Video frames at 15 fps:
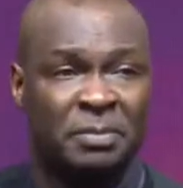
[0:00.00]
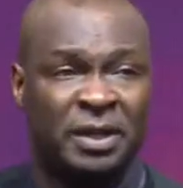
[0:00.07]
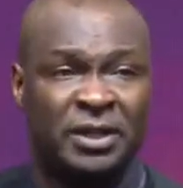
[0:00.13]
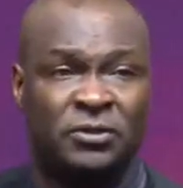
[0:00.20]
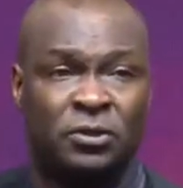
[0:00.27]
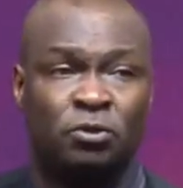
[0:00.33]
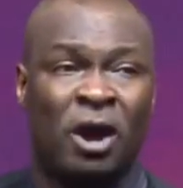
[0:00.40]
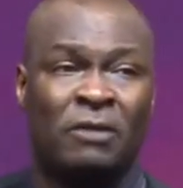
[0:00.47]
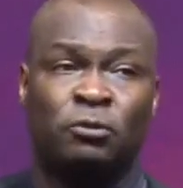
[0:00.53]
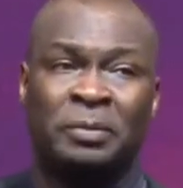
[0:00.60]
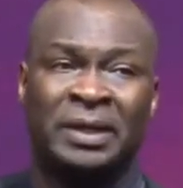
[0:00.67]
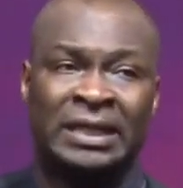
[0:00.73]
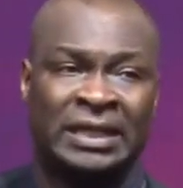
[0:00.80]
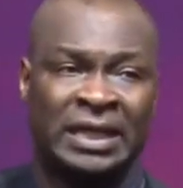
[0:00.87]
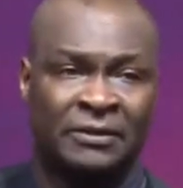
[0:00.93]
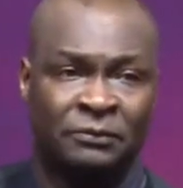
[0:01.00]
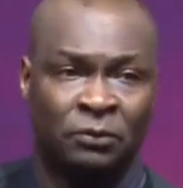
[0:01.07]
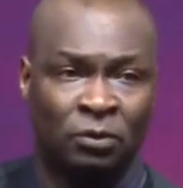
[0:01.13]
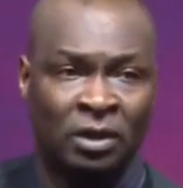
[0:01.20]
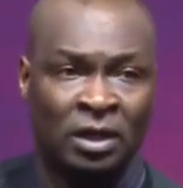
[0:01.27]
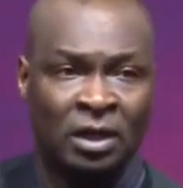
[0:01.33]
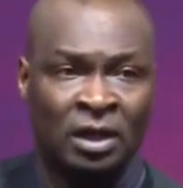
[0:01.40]
ministry, you have to be
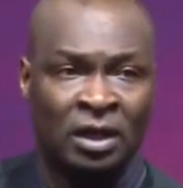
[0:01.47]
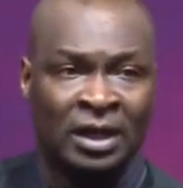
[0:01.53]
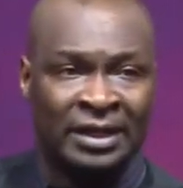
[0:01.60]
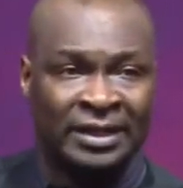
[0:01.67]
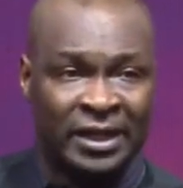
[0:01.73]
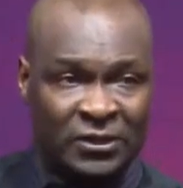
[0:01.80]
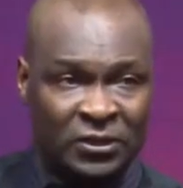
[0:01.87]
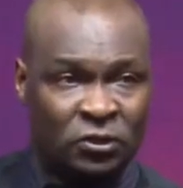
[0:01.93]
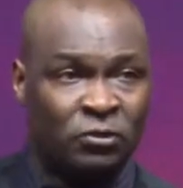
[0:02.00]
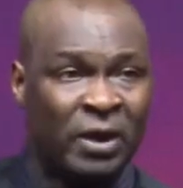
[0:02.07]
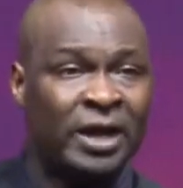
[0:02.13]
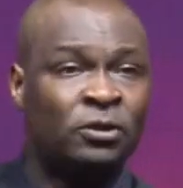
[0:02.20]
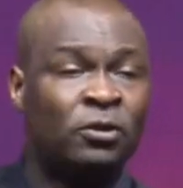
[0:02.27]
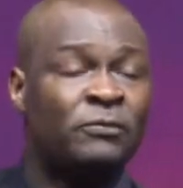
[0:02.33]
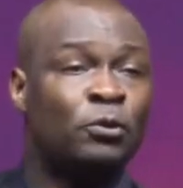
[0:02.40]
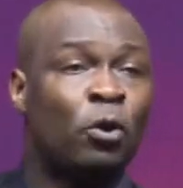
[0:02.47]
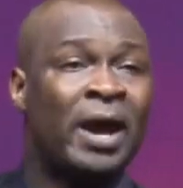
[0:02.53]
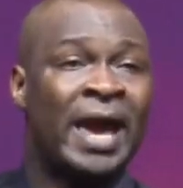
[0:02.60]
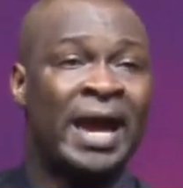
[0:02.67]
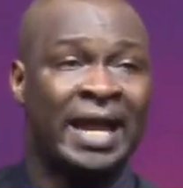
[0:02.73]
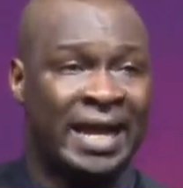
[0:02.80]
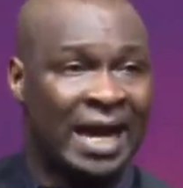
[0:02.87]
careful. The strength of your
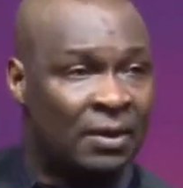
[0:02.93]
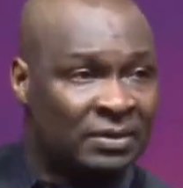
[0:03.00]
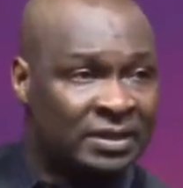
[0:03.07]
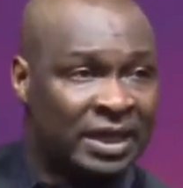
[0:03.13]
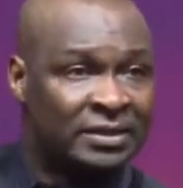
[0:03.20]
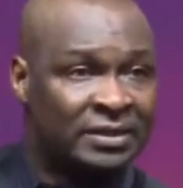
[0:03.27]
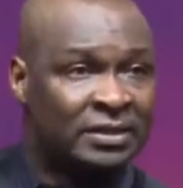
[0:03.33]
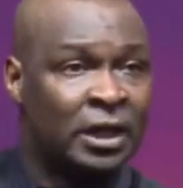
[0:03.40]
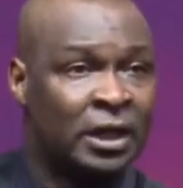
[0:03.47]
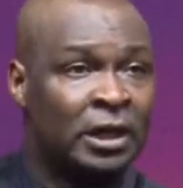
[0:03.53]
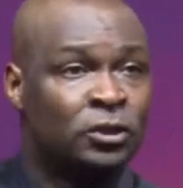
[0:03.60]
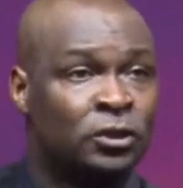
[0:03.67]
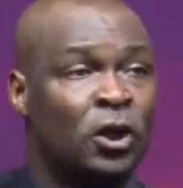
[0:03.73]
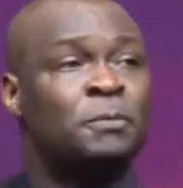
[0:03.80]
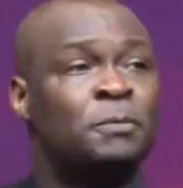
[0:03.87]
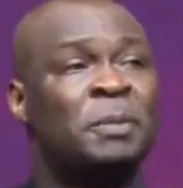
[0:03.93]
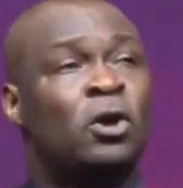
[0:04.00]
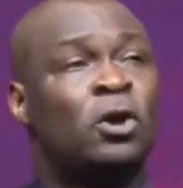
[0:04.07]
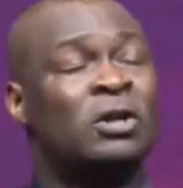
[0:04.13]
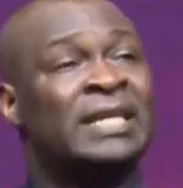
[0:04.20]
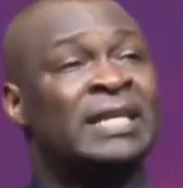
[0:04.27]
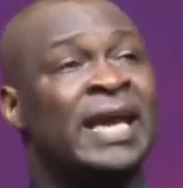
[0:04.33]
encounters, just
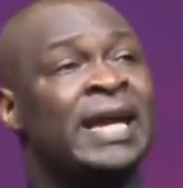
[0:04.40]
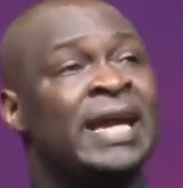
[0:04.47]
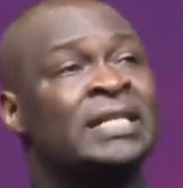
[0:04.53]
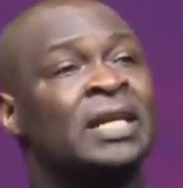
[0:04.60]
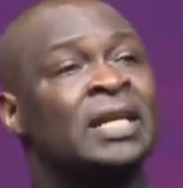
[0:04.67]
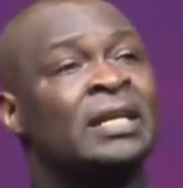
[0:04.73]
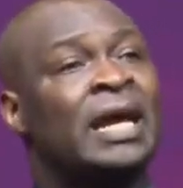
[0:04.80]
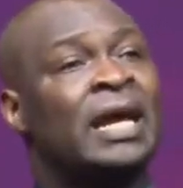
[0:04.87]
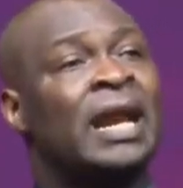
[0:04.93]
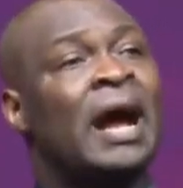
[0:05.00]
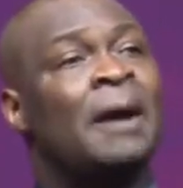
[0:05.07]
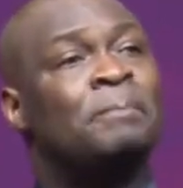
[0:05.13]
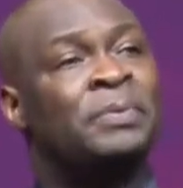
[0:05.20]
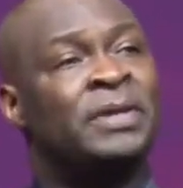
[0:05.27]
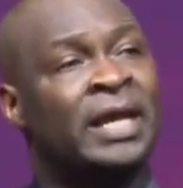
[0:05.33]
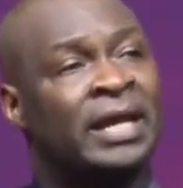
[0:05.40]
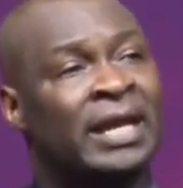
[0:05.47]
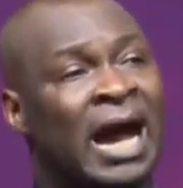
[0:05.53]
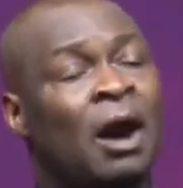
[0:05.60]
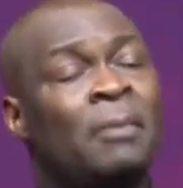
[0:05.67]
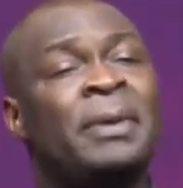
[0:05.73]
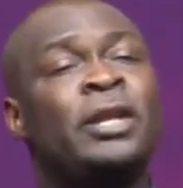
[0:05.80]
because the angel that appeared,
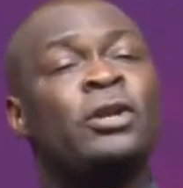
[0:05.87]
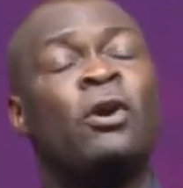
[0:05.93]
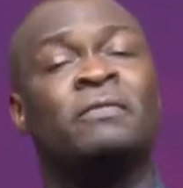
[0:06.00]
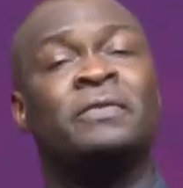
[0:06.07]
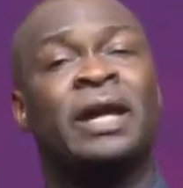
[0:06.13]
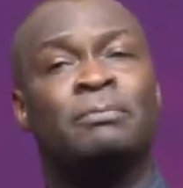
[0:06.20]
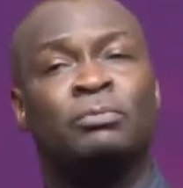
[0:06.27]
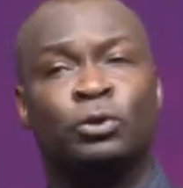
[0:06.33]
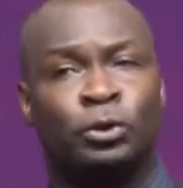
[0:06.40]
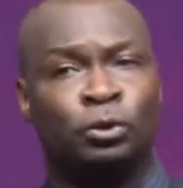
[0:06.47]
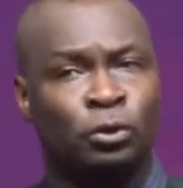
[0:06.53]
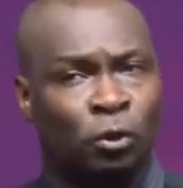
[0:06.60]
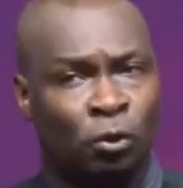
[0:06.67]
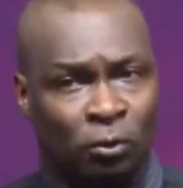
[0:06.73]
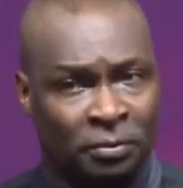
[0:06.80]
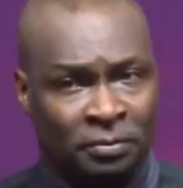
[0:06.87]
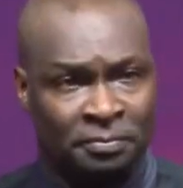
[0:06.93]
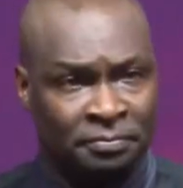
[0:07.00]
how many of them do you know?